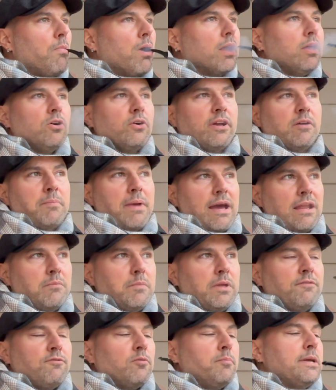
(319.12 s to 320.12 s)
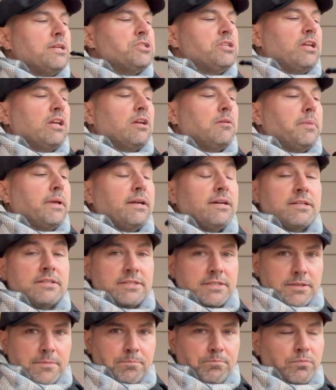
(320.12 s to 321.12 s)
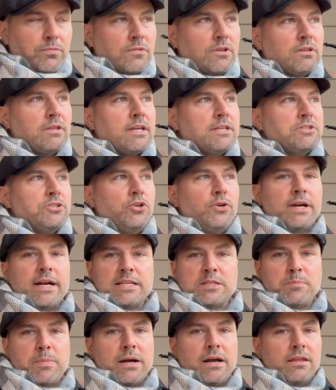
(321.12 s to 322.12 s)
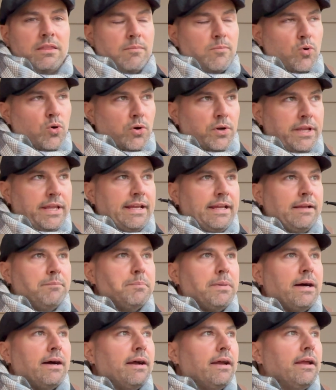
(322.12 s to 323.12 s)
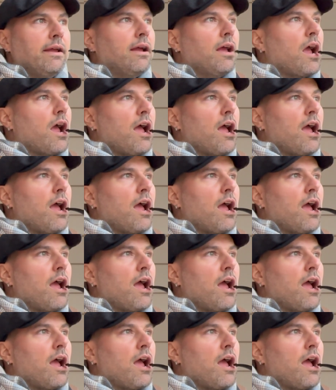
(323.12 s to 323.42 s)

He'll get mad at me for mentioning it because the less you guys buy, the more he can buy.